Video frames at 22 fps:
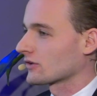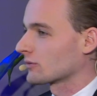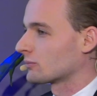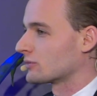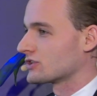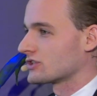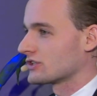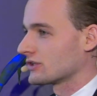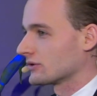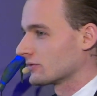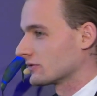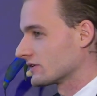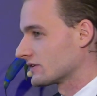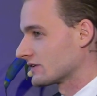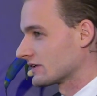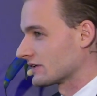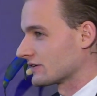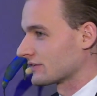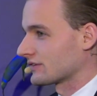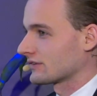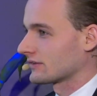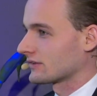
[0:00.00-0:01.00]

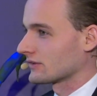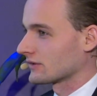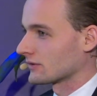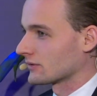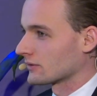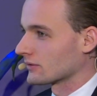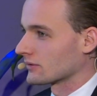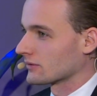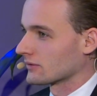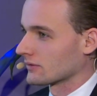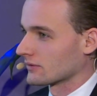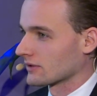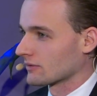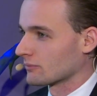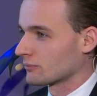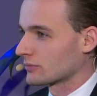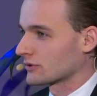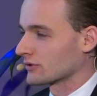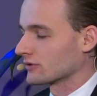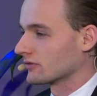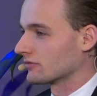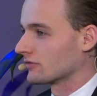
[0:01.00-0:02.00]
opportunities to
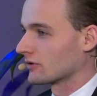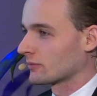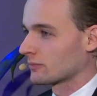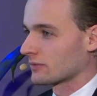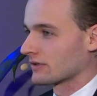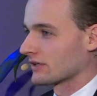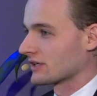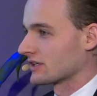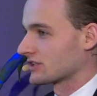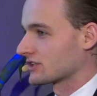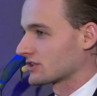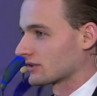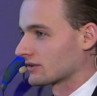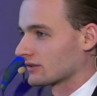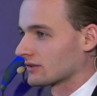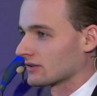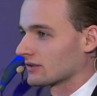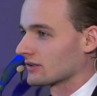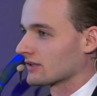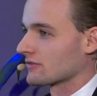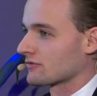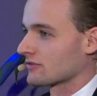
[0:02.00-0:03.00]
improve
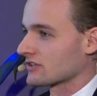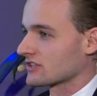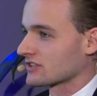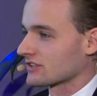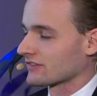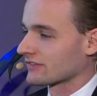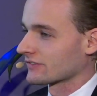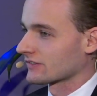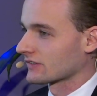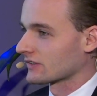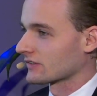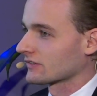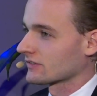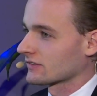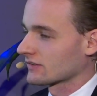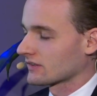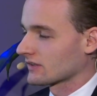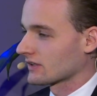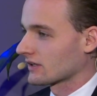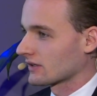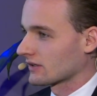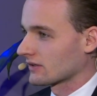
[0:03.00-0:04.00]
operational efficiencies
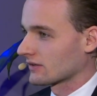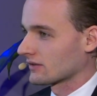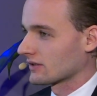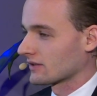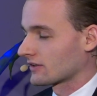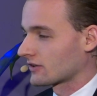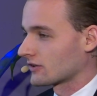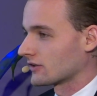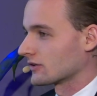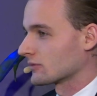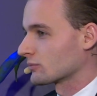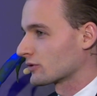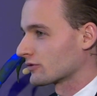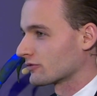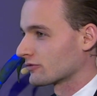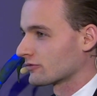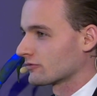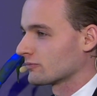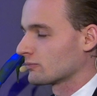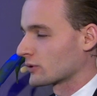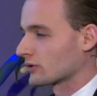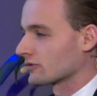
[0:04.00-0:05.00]
in the current
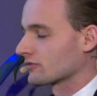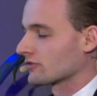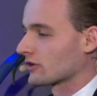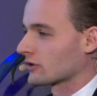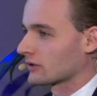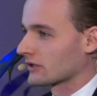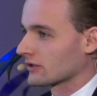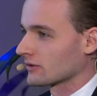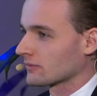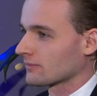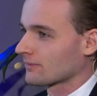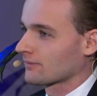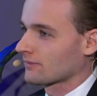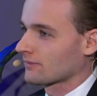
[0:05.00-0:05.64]
portfolio?